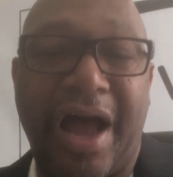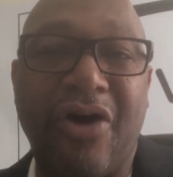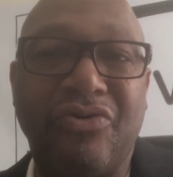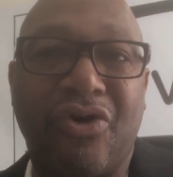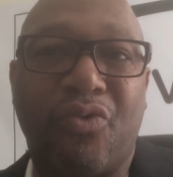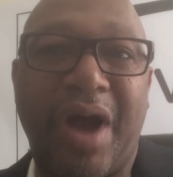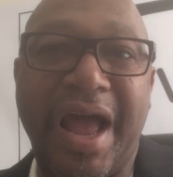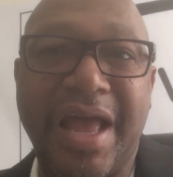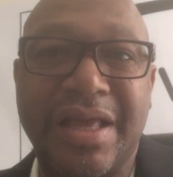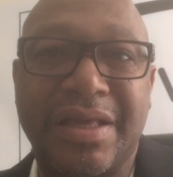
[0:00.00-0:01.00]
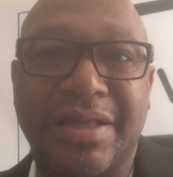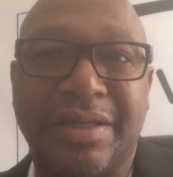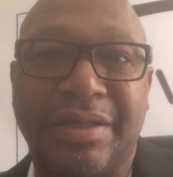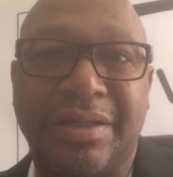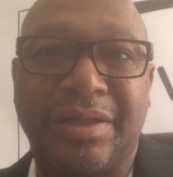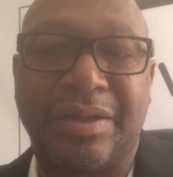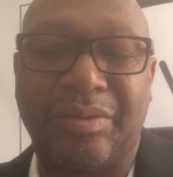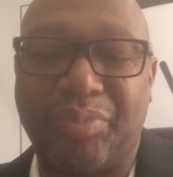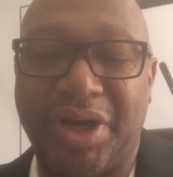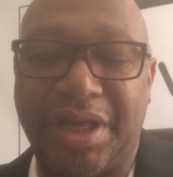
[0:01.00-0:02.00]
I don't know why,
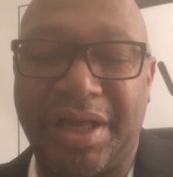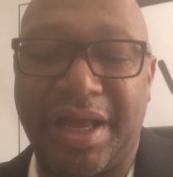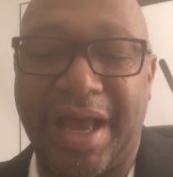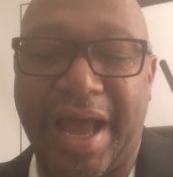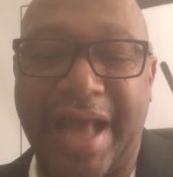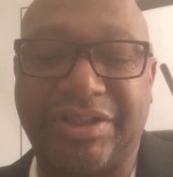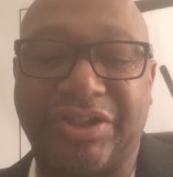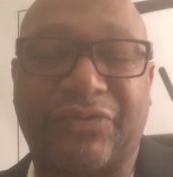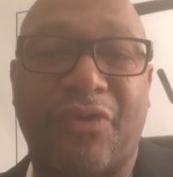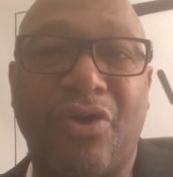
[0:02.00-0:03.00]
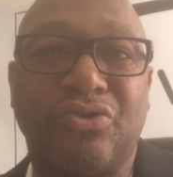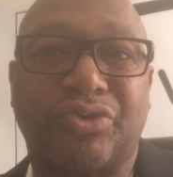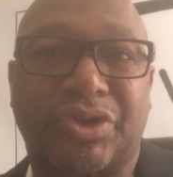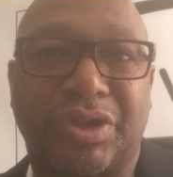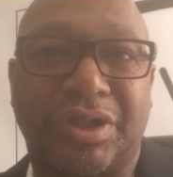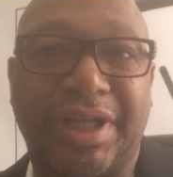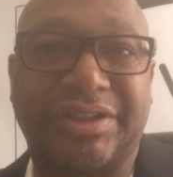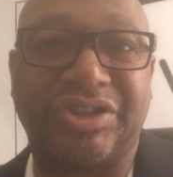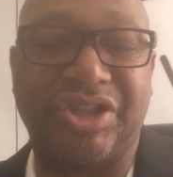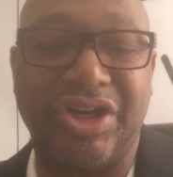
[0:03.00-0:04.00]
but I just froze
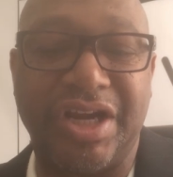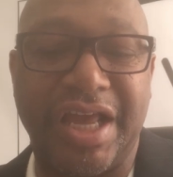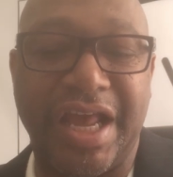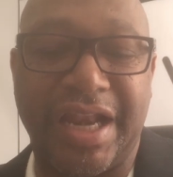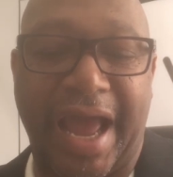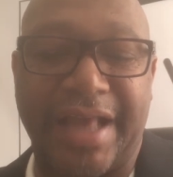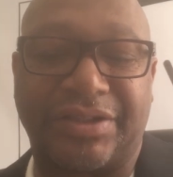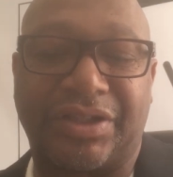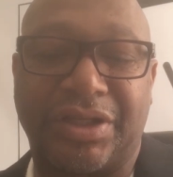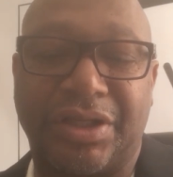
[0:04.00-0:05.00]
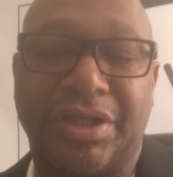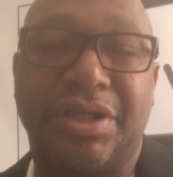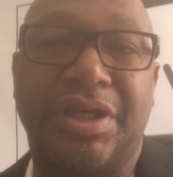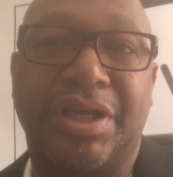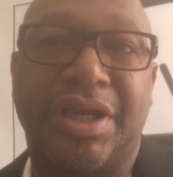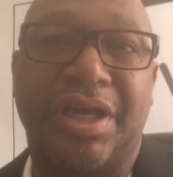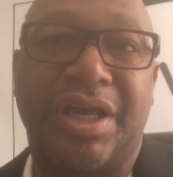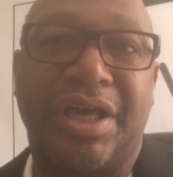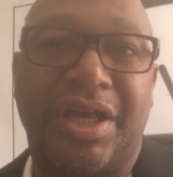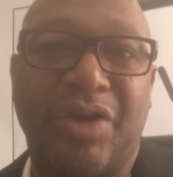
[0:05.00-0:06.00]
like a deer in the headlights.
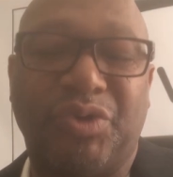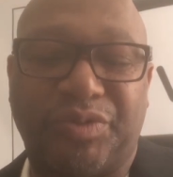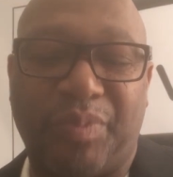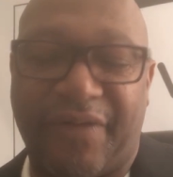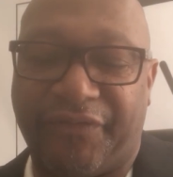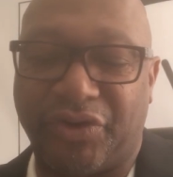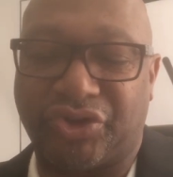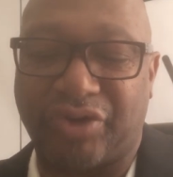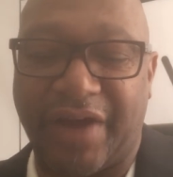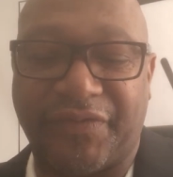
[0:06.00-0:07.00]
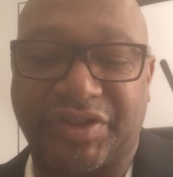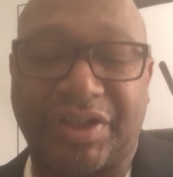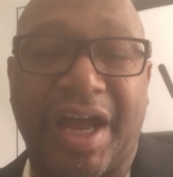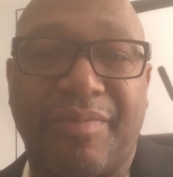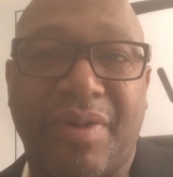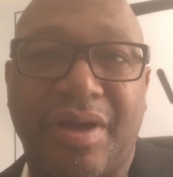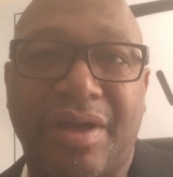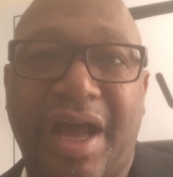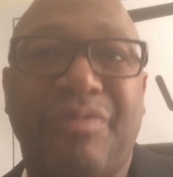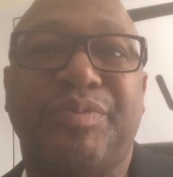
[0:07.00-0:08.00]
It was my first traffic stop.
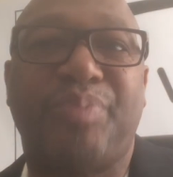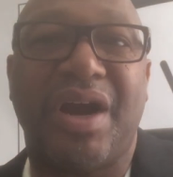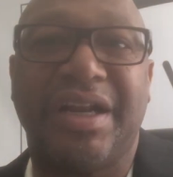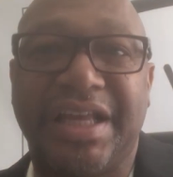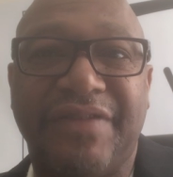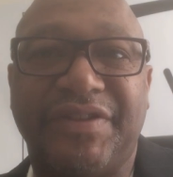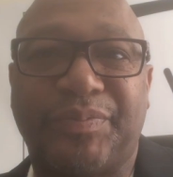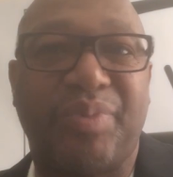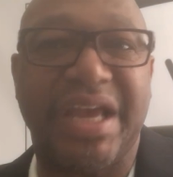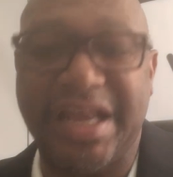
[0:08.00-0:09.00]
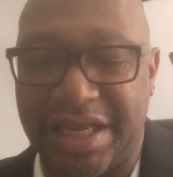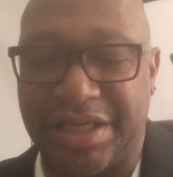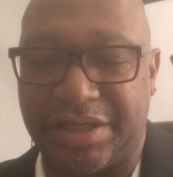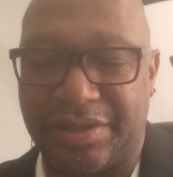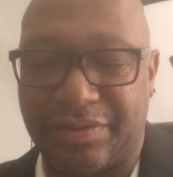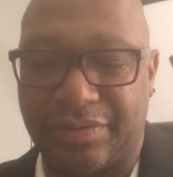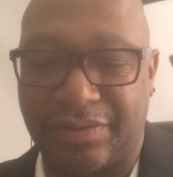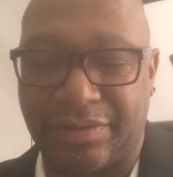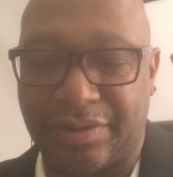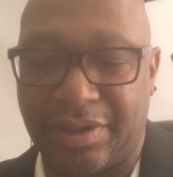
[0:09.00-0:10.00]
I was barely even speeding.
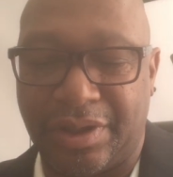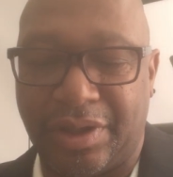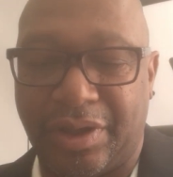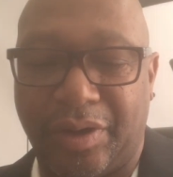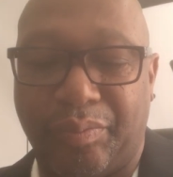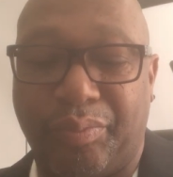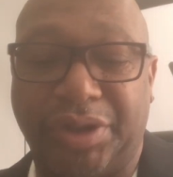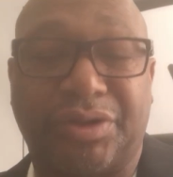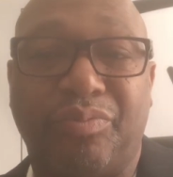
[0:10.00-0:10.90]
But